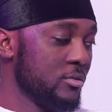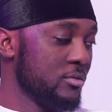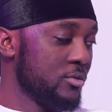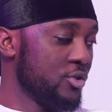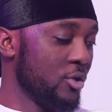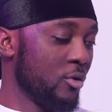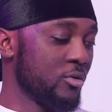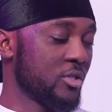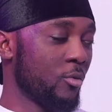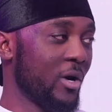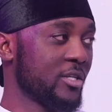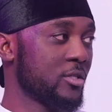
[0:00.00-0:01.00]
She owns
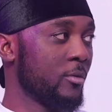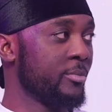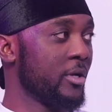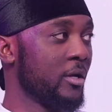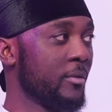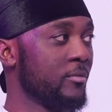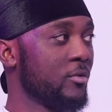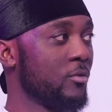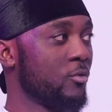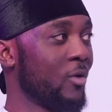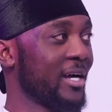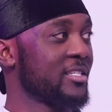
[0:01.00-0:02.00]
a
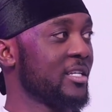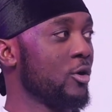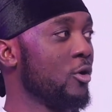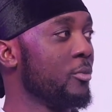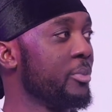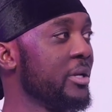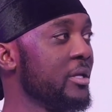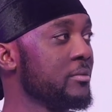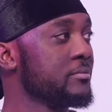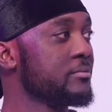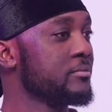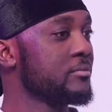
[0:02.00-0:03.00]
waxing company,
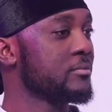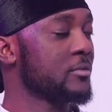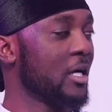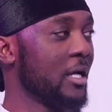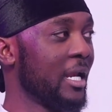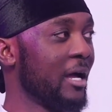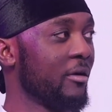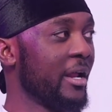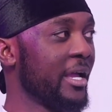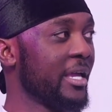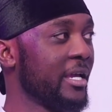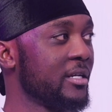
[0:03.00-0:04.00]
allowed
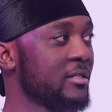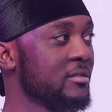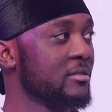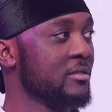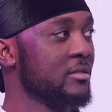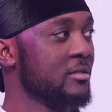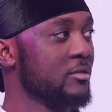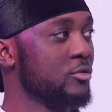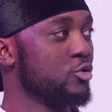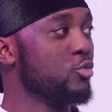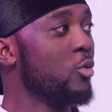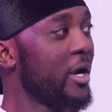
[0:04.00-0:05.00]
her kid
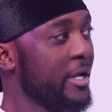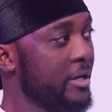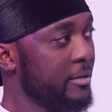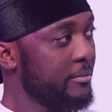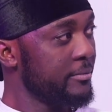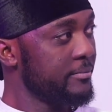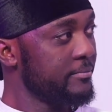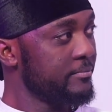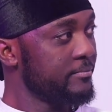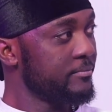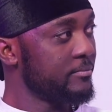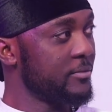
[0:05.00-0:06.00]
to work.
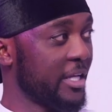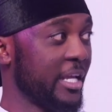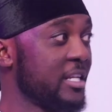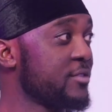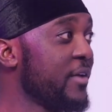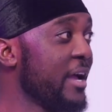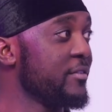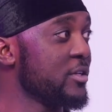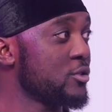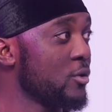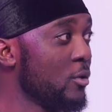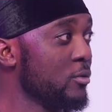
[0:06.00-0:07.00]
The kid is 5
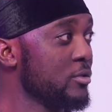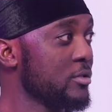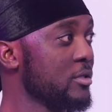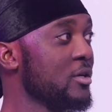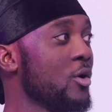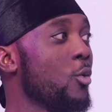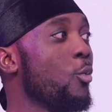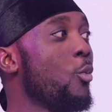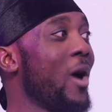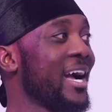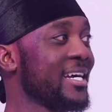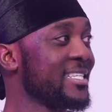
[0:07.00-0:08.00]
years old.
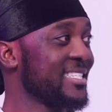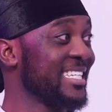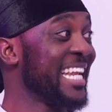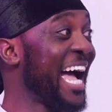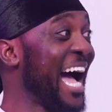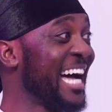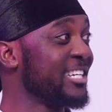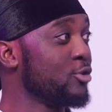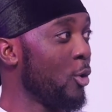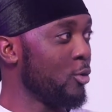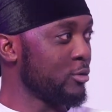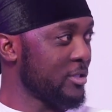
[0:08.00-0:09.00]
Waxing
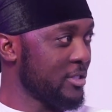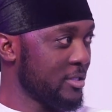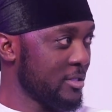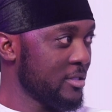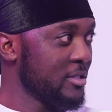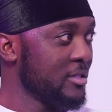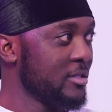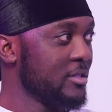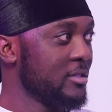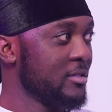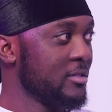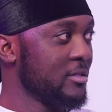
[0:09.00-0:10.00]
adults,
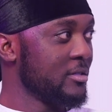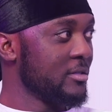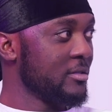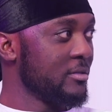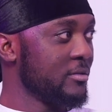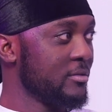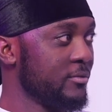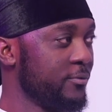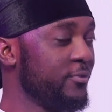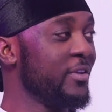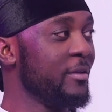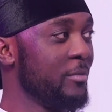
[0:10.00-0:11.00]

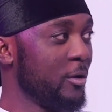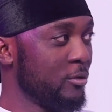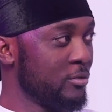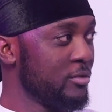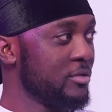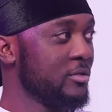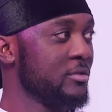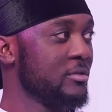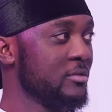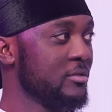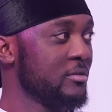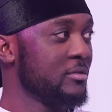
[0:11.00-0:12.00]
females,
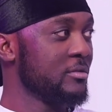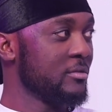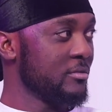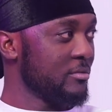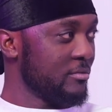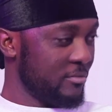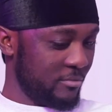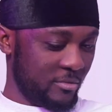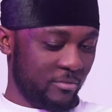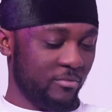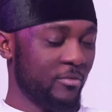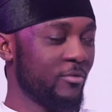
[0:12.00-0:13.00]

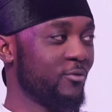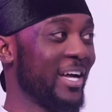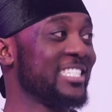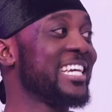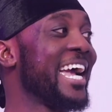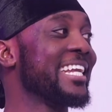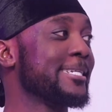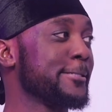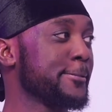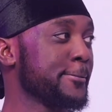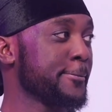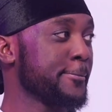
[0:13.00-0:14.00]

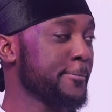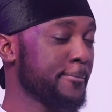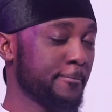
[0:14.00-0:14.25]
vaginas.